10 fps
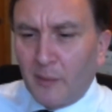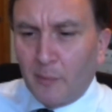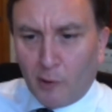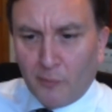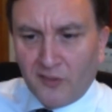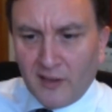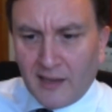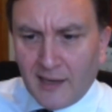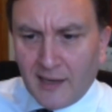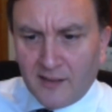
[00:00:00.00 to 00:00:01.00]
People are
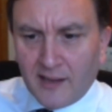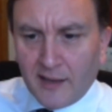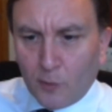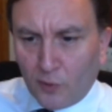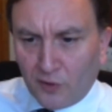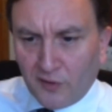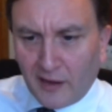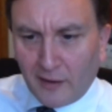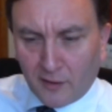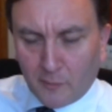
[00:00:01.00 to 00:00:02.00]
obviously keen to get the
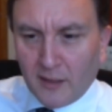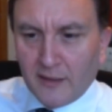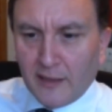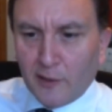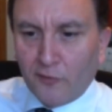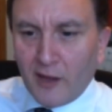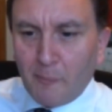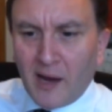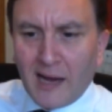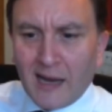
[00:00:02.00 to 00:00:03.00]
auditors out of the building and off
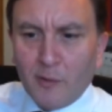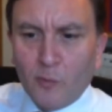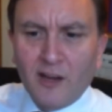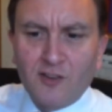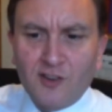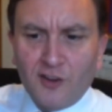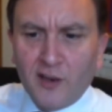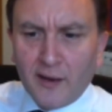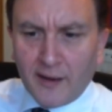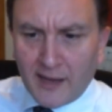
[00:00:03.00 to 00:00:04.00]
their back, but when it's
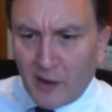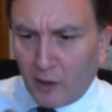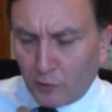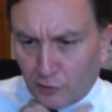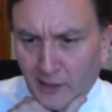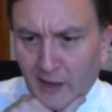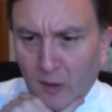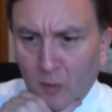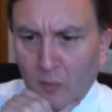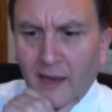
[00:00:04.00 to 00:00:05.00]
just in an email
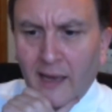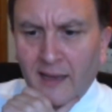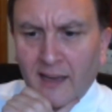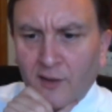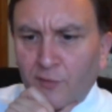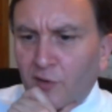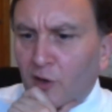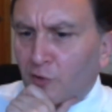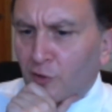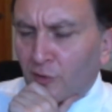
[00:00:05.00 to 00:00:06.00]
trail, it gets
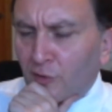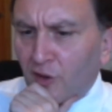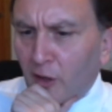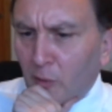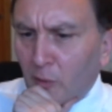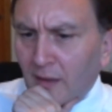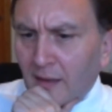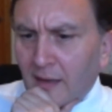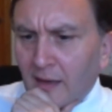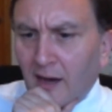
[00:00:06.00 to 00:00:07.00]
forgotten. So
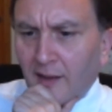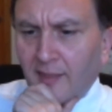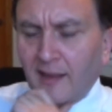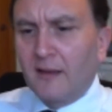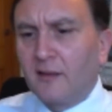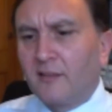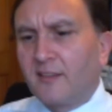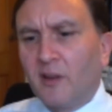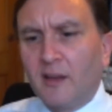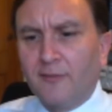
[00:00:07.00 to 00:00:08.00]
I think
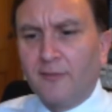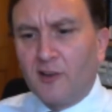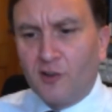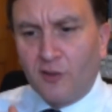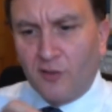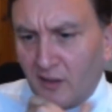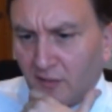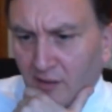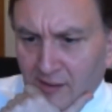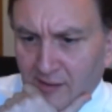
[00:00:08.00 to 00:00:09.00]
some of the
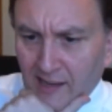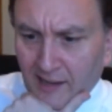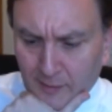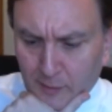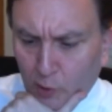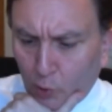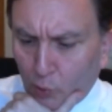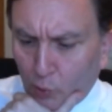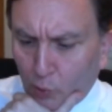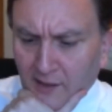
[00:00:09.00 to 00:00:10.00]
efficiencies is get
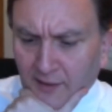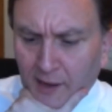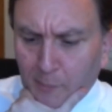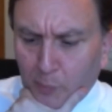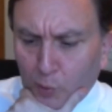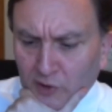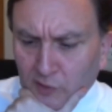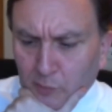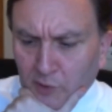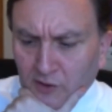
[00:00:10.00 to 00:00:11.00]
clawed back at that
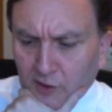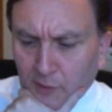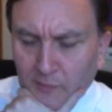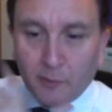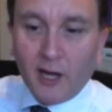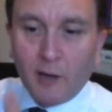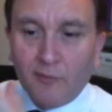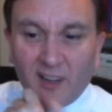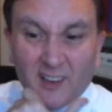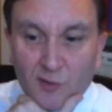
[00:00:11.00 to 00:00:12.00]
point. But anyway,
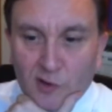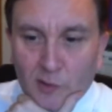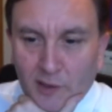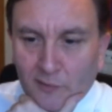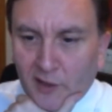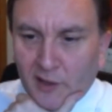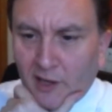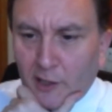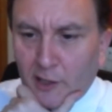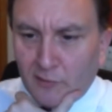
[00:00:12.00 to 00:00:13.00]
hopefully that gives you a bit of
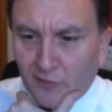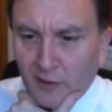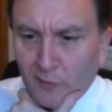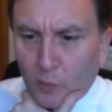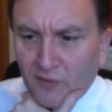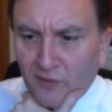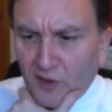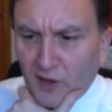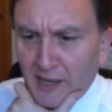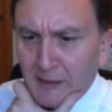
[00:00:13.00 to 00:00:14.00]
an overview of what we've
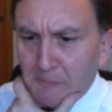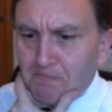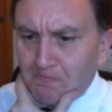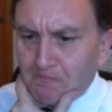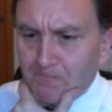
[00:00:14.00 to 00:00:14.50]
seen.